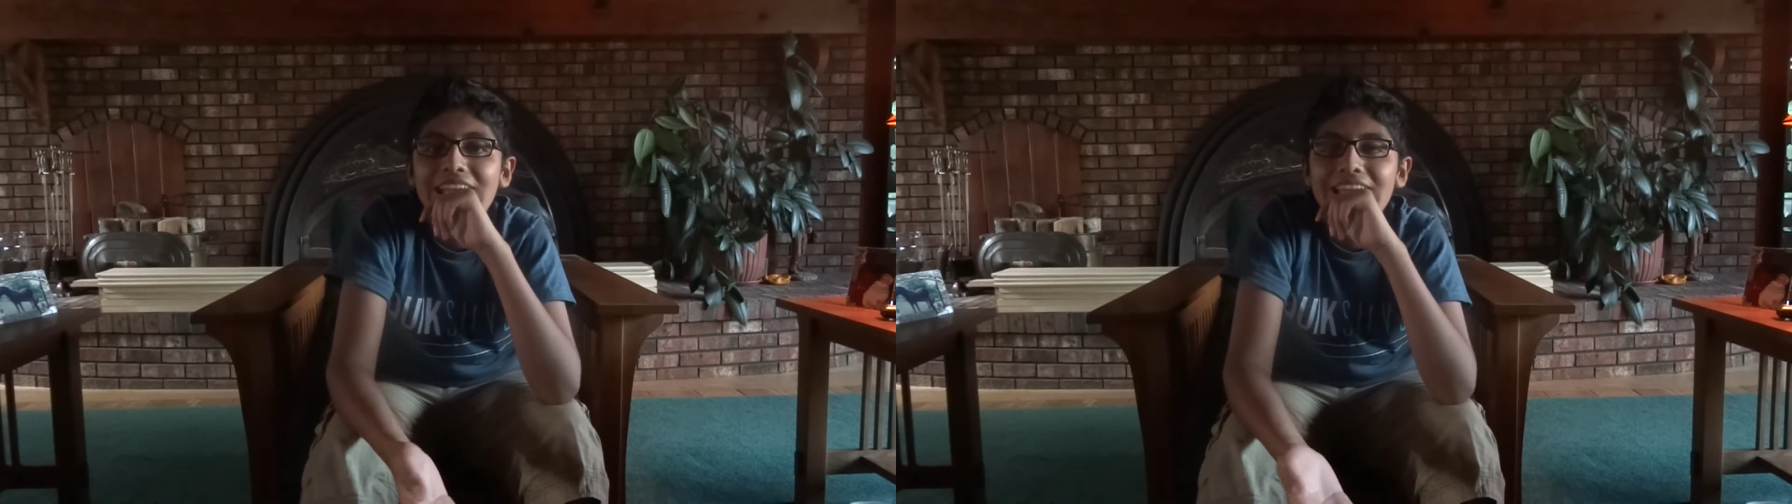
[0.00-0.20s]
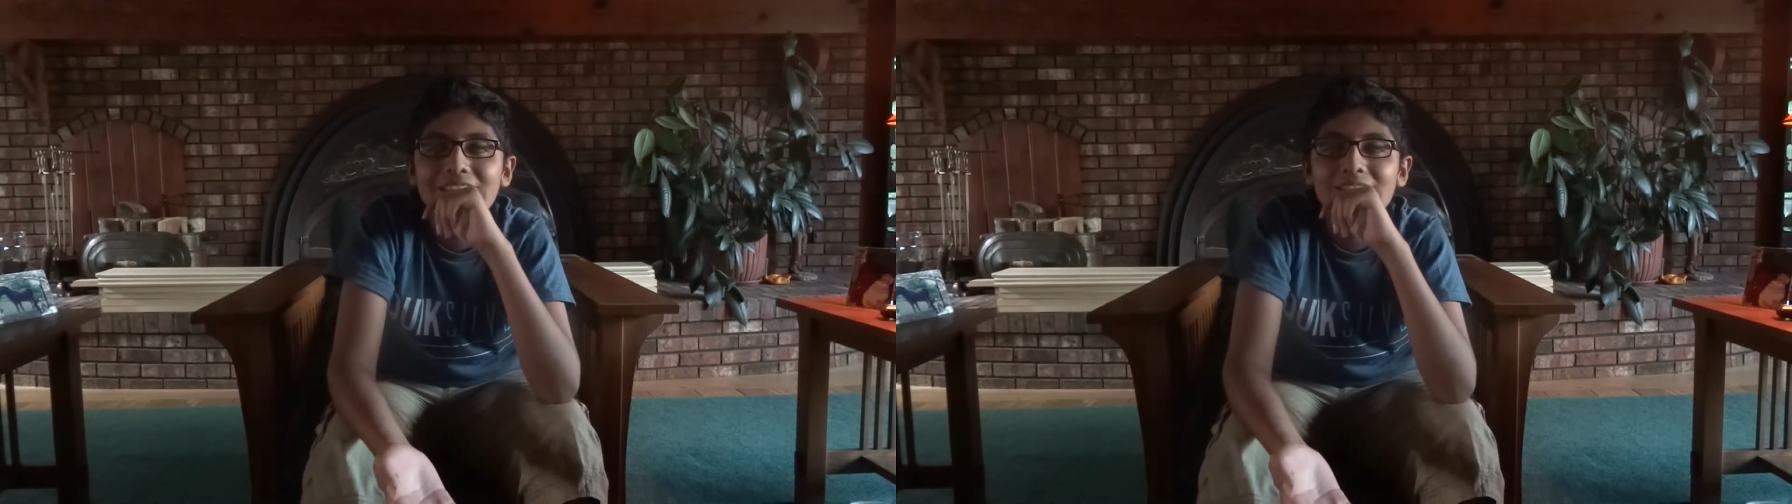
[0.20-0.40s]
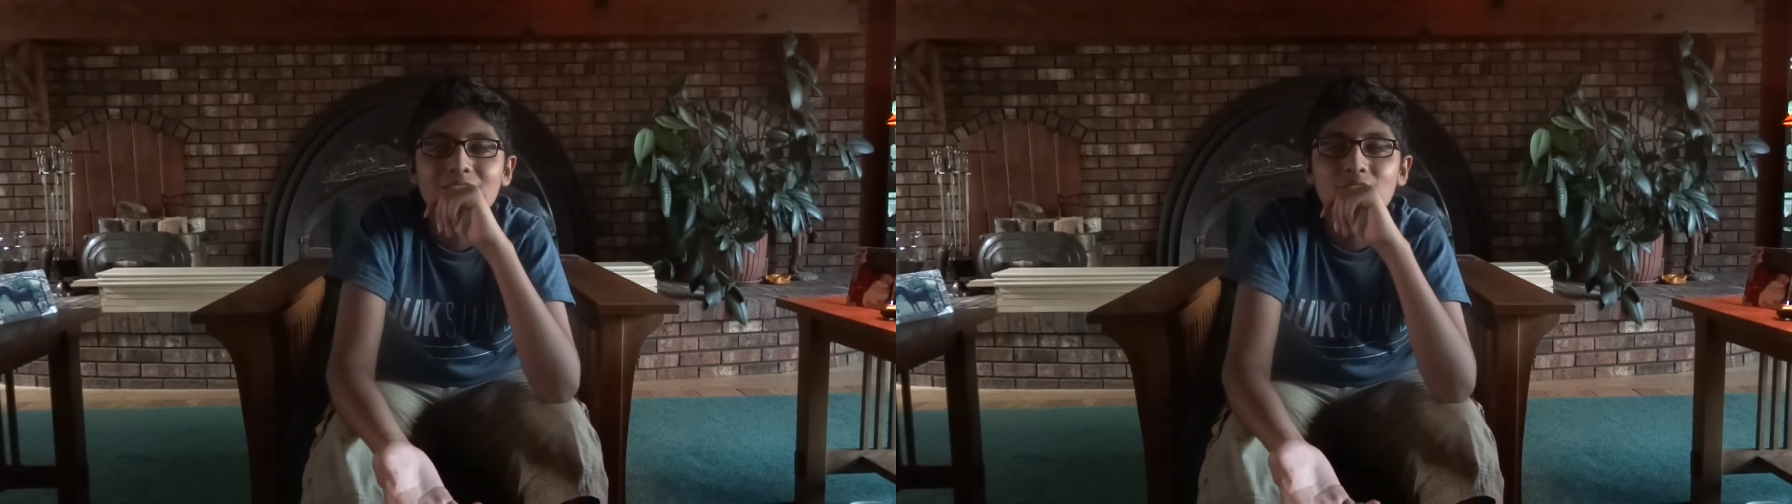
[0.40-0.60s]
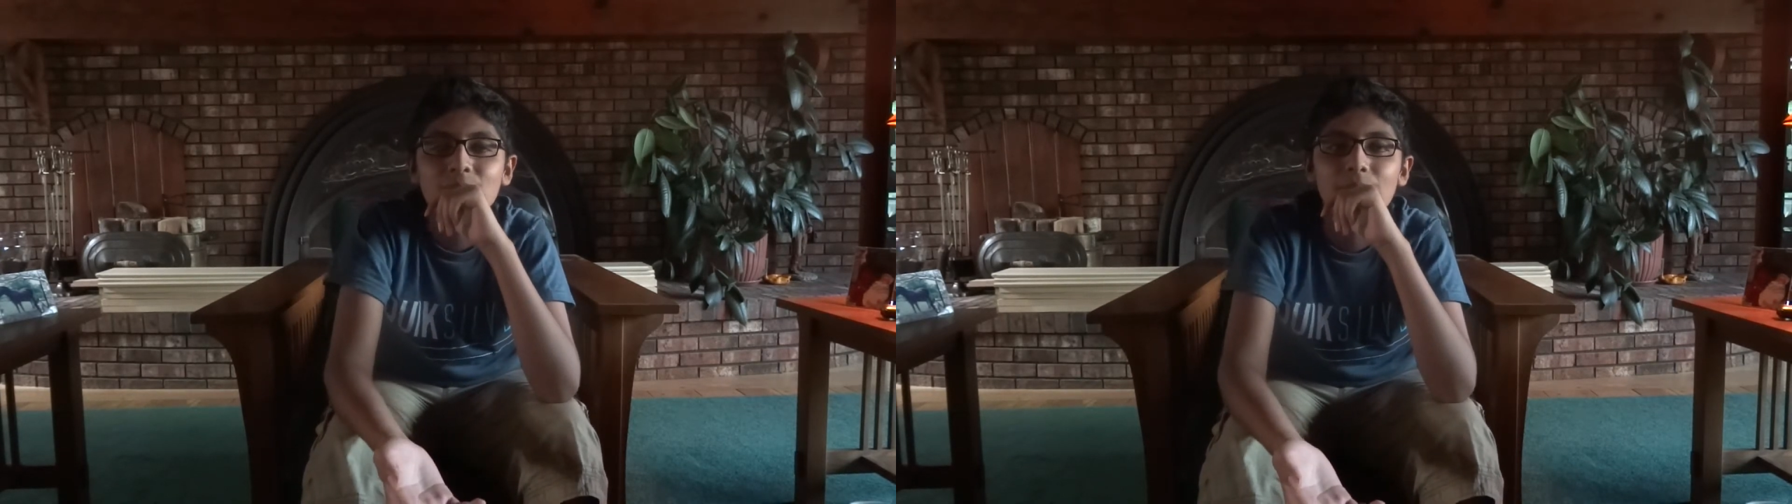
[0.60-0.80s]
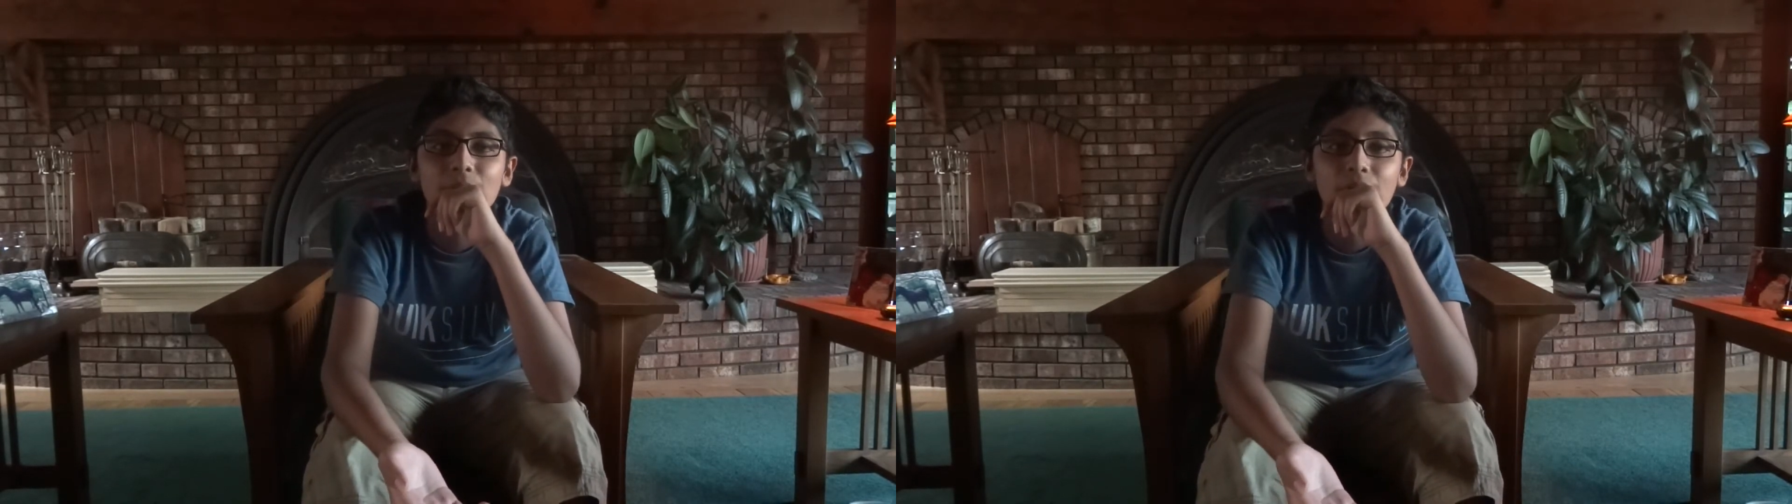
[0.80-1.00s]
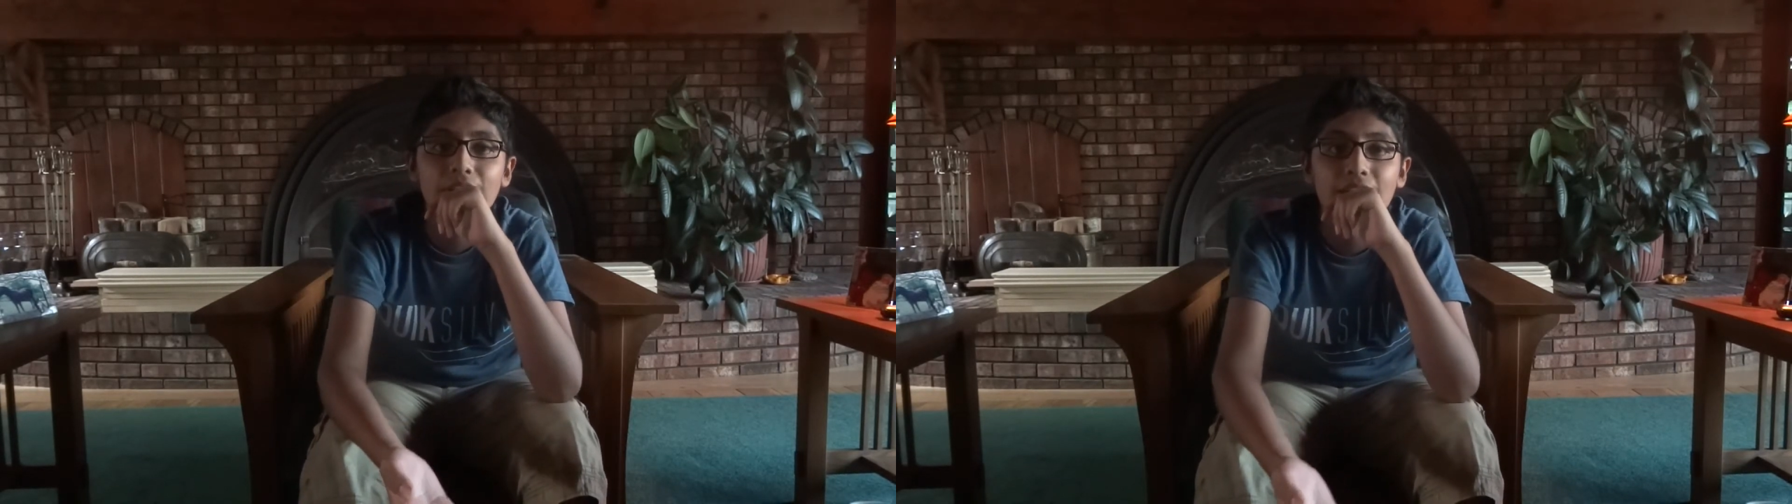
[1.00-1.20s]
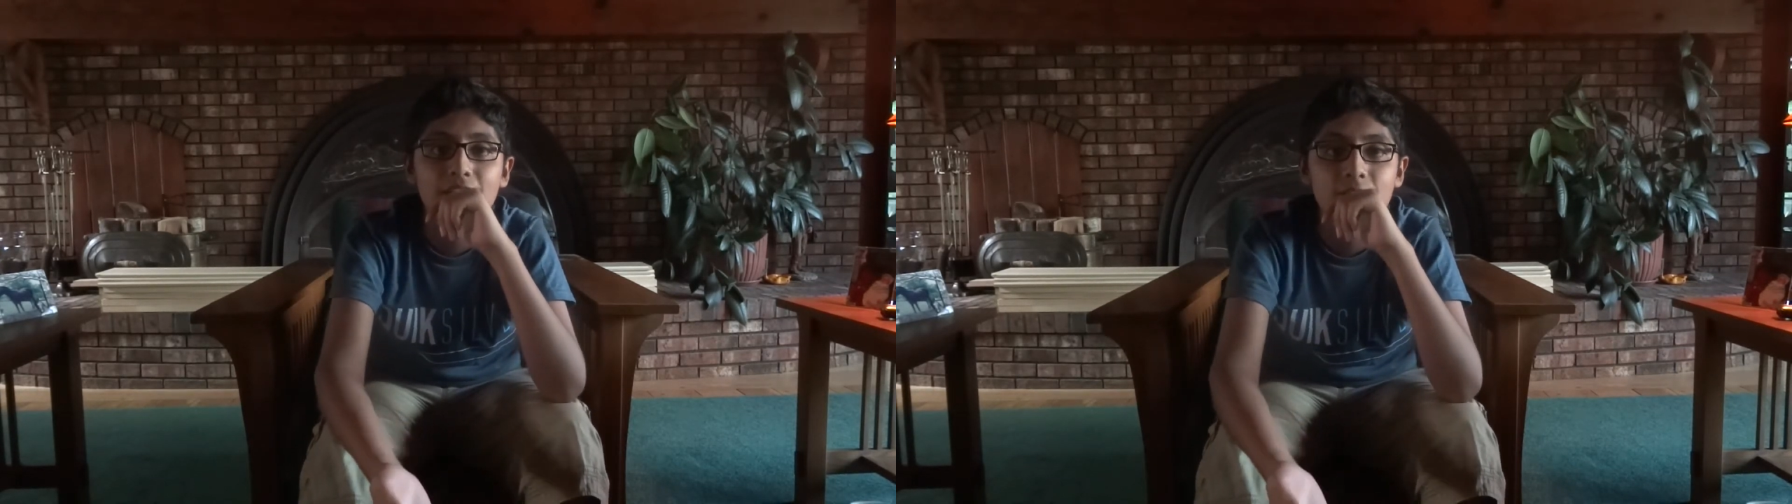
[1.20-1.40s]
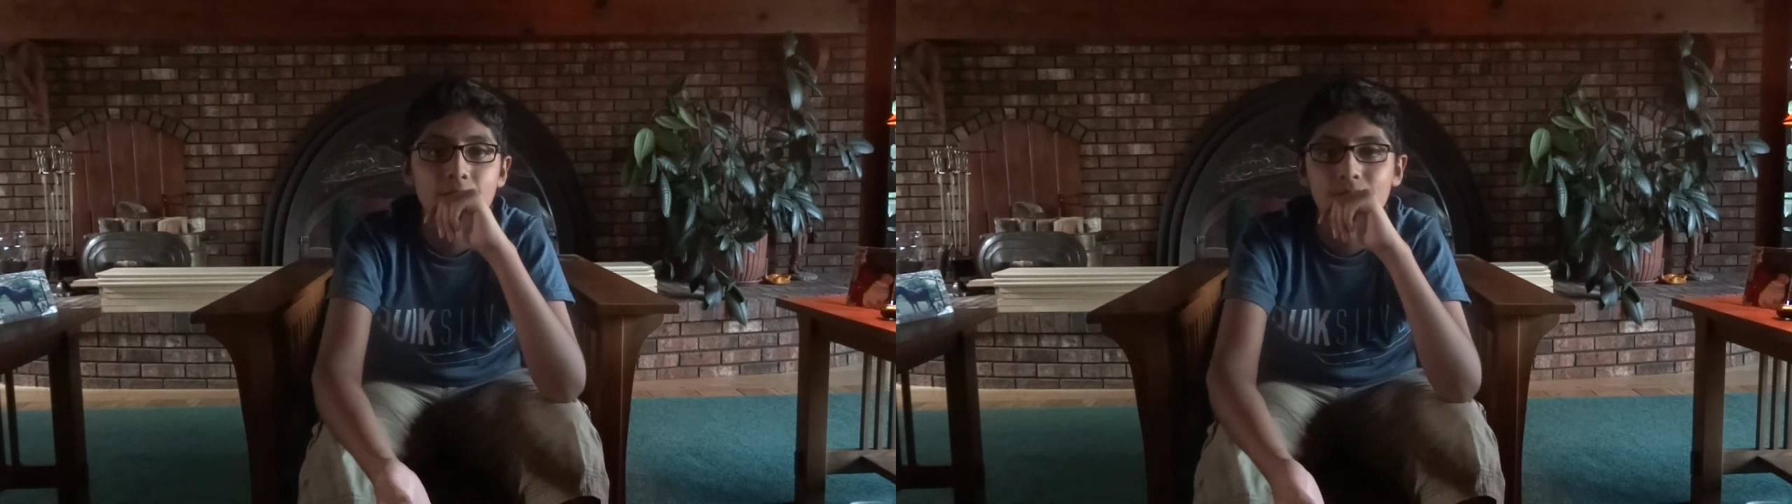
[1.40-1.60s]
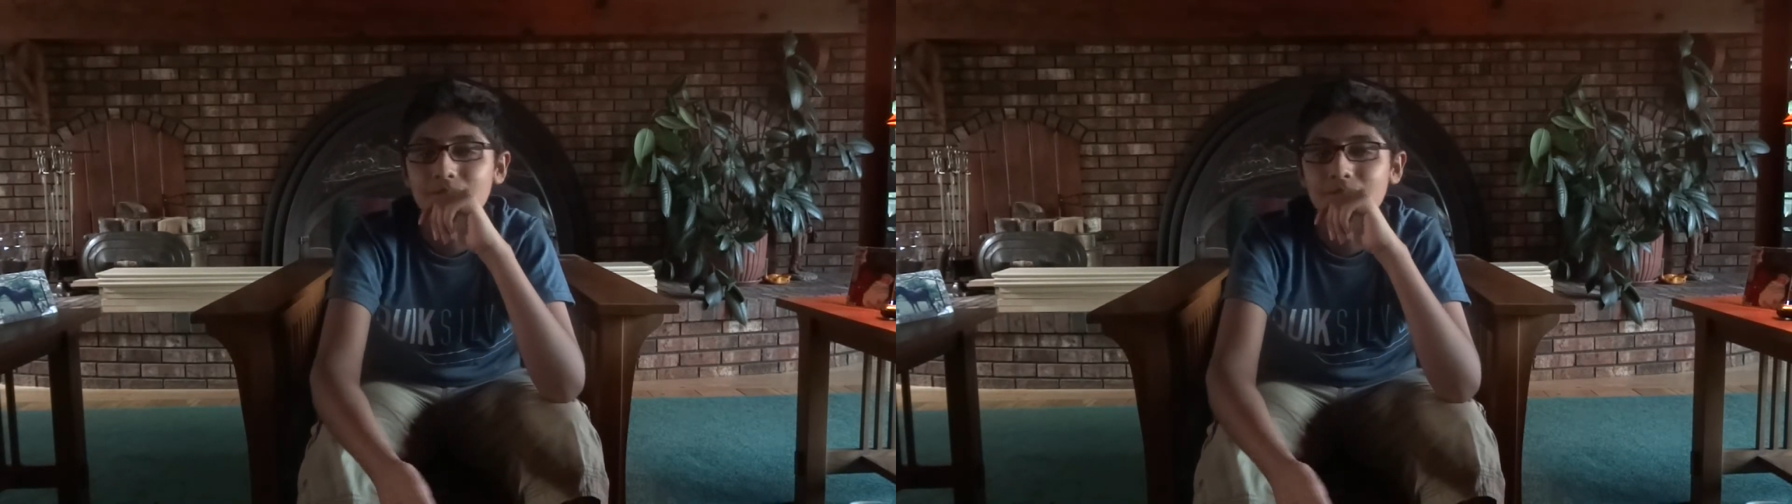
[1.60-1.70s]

Heathcliff should be buried next to,